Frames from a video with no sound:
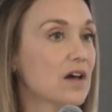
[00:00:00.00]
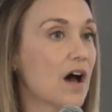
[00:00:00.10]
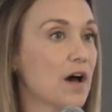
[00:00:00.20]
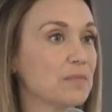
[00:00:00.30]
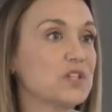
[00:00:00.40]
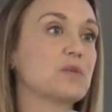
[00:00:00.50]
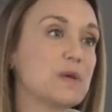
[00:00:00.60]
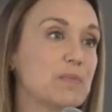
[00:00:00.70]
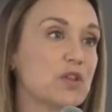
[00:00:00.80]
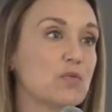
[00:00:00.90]
to the
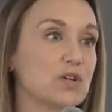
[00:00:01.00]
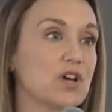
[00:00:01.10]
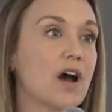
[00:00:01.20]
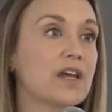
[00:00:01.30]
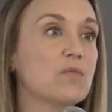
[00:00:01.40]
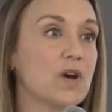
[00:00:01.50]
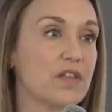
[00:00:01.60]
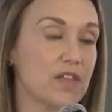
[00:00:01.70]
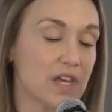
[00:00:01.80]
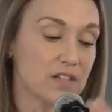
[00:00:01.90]
people that we're talking
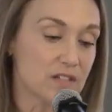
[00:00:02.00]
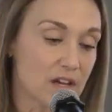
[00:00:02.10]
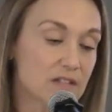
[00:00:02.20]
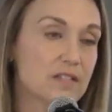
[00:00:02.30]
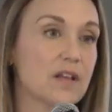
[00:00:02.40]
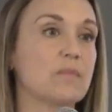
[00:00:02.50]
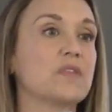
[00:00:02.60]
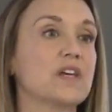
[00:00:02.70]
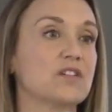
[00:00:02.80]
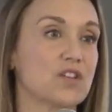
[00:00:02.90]
with, it does
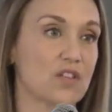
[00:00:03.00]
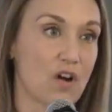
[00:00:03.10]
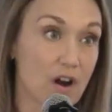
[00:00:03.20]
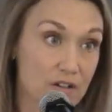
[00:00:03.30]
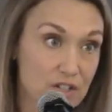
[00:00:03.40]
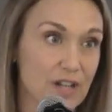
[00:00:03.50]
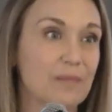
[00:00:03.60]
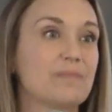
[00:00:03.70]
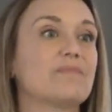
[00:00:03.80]
something to the hardship.